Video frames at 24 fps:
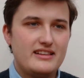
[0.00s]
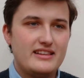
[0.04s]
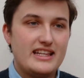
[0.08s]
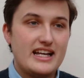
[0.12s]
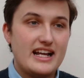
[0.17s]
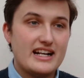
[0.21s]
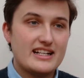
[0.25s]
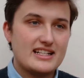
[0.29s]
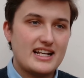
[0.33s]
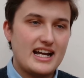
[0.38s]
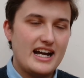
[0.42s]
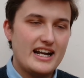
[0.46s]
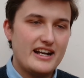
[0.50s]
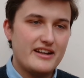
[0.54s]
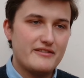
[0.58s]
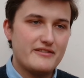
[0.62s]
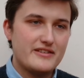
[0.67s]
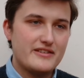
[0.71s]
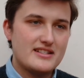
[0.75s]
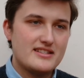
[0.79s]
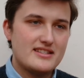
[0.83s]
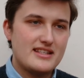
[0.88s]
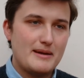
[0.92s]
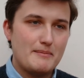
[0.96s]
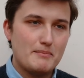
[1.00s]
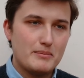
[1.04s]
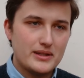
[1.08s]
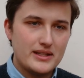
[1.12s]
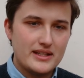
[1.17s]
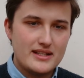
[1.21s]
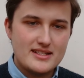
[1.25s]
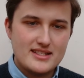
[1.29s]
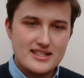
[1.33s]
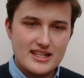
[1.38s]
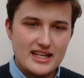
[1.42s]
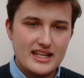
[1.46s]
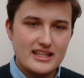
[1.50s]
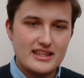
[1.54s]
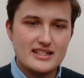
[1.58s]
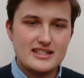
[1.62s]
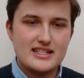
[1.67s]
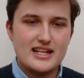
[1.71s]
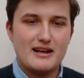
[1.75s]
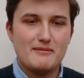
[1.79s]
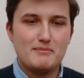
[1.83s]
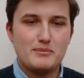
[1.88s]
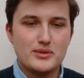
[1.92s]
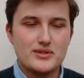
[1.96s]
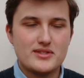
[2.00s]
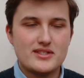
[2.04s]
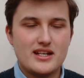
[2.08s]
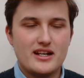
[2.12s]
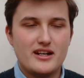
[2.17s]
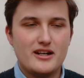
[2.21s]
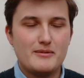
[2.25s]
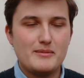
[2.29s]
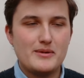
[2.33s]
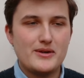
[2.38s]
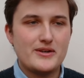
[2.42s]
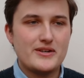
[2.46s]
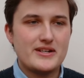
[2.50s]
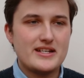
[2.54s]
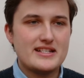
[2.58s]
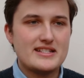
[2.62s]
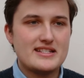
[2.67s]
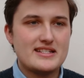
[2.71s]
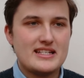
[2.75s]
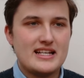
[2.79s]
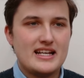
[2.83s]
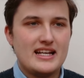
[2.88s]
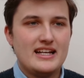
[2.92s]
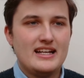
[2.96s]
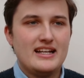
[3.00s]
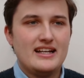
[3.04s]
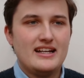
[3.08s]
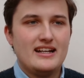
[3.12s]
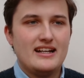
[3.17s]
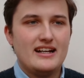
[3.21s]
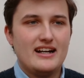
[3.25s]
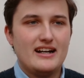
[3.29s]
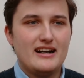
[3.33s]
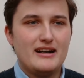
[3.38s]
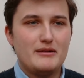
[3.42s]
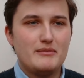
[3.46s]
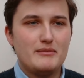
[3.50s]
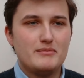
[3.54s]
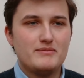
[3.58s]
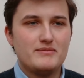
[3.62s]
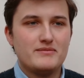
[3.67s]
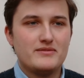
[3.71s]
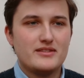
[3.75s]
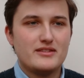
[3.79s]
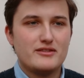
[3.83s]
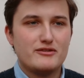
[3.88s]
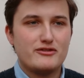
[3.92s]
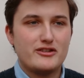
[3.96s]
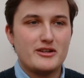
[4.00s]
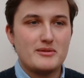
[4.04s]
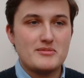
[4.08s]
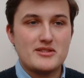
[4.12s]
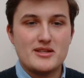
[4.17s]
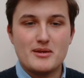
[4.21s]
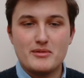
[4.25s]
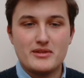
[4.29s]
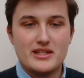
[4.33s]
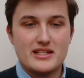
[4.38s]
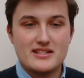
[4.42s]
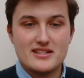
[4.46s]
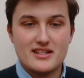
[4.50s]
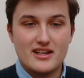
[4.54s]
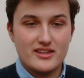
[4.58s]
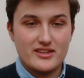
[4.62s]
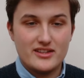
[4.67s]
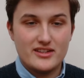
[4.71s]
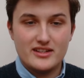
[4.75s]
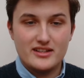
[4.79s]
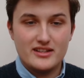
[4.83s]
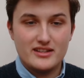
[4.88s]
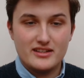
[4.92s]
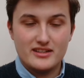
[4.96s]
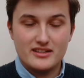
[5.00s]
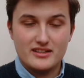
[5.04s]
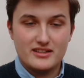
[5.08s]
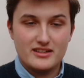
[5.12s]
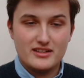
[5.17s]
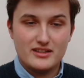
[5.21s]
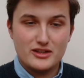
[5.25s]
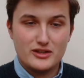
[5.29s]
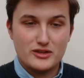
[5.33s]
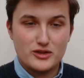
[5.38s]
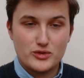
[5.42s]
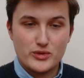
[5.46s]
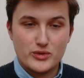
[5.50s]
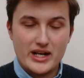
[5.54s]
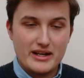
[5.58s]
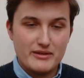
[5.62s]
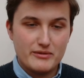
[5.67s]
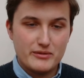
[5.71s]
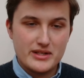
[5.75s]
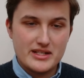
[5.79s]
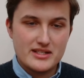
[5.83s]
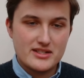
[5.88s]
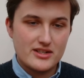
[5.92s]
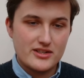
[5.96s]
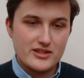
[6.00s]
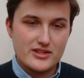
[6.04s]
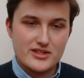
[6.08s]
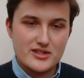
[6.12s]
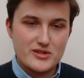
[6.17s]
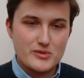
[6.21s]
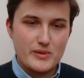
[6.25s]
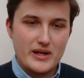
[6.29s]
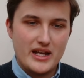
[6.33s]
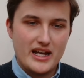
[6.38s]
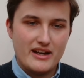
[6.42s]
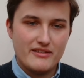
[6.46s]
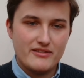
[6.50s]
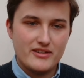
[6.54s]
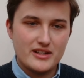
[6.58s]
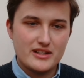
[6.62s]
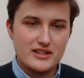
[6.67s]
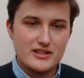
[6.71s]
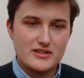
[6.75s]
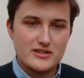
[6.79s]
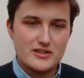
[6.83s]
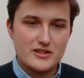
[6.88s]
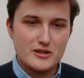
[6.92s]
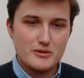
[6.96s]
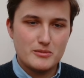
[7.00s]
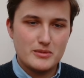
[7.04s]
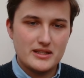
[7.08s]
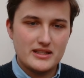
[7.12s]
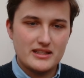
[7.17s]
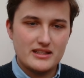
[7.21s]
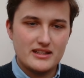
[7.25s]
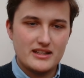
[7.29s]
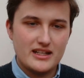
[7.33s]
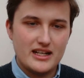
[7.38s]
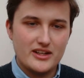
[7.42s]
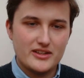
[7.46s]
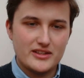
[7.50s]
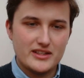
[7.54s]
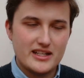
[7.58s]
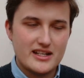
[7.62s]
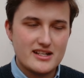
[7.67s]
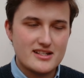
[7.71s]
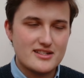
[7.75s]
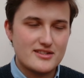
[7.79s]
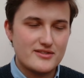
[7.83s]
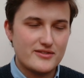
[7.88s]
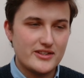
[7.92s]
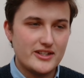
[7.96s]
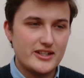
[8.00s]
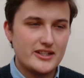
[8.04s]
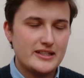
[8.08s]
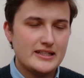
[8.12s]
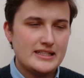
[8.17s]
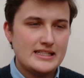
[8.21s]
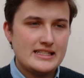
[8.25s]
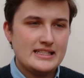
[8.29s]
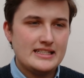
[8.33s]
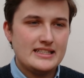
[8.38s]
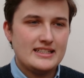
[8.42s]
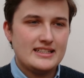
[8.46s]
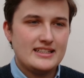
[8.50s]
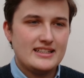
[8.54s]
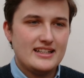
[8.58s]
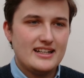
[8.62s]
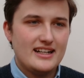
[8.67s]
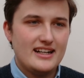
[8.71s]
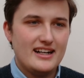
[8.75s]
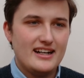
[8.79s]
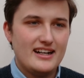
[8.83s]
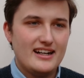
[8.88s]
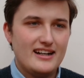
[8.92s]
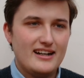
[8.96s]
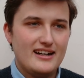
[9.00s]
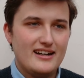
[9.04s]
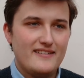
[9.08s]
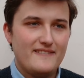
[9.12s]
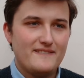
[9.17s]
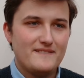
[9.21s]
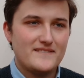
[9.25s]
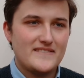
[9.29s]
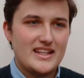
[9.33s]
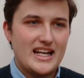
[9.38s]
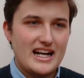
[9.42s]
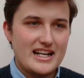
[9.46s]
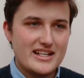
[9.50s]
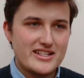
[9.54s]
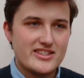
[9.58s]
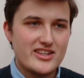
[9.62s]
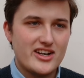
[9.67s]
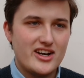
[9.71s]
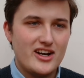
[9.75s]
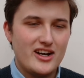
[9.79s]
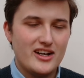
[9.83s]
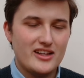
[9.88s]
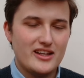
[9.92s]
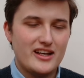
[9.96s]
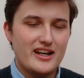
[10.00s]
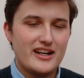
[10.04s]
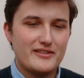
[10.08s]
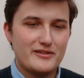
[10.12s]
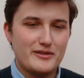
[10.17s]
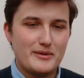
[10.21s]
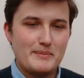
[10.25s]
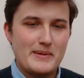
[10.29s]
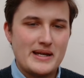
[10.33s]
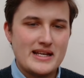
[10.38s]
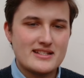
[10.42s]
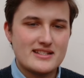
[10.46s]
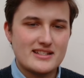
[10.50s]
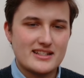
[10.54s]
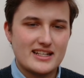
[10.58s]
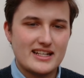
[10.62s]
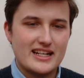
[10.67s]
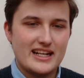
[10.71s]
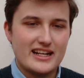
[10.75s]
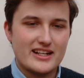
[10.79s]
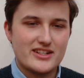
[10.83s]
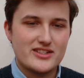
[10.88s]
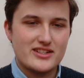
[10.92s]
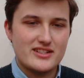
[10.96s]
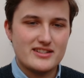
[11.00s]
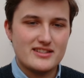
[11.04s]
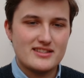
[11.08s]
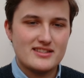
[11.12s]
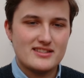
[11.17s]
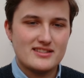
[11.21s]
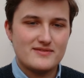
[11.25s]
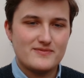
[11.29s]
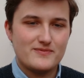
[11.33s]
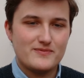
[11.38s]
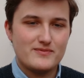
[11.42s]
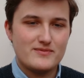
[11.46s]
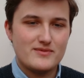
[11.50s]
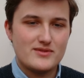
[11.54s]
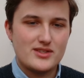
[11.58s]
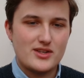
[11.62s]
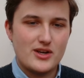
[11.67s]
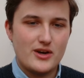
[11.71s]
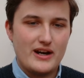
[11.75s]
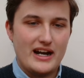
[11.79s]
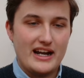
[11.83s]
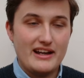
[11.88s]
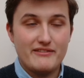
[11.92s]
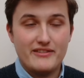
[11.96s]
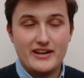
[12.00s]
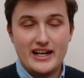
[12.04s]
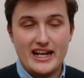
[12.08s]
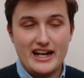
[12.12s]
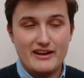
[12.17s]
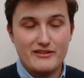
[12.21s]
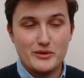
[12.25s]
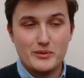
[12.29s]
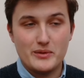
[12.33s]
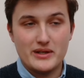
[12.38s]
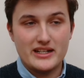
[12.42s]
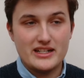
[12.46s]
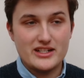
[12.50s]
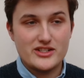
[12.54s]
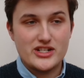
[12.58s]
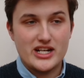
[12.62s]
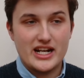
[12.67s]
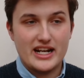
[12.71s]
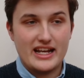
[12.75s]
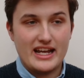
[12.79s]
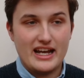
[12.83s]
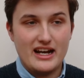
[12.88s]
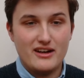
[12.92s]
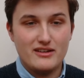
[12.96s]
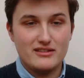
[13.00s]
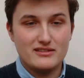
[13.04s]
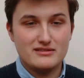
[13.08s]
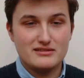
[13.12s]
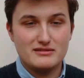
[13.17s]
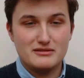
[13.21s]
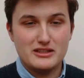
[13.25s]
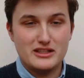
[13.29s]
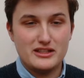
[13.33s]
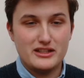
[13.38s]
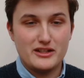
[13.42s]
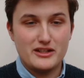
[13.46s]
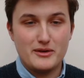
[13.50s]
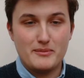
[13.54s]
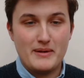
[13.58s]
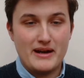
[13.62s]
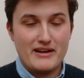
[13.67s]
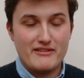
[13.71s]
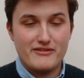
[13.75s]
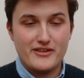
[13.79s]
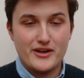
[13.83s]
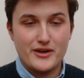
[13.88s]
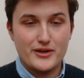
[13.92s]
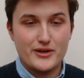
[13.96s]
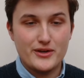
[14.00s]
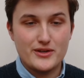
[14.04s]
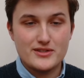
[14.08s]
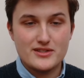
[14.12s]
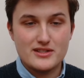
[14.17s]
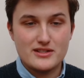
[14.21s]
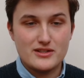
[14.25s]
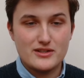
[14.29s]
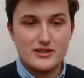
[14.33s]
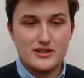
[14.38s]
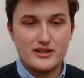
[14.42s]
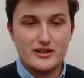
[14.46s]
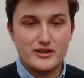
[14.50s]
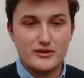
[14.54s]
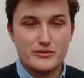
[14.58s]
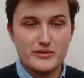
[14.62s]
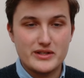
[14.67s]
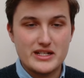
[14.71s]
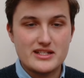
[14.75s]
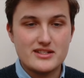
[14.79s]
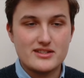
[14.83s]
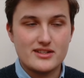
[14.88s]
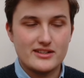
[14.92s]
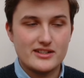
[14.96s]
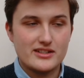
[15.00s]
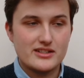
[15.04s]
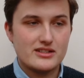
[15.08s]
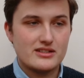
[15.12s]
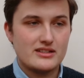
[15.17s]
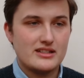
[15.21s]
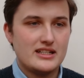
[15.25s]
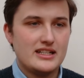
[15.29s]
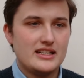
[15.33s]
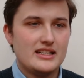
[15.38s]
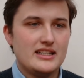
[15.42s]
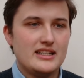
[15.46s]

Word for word: that kind of is implicit in the temple ceremonies um, from some of these other great researchers we have on youtube in the lds sphere uh, I saw a lot of amazing connections. So I invite everyone to check out, you know, my photos and do your own research.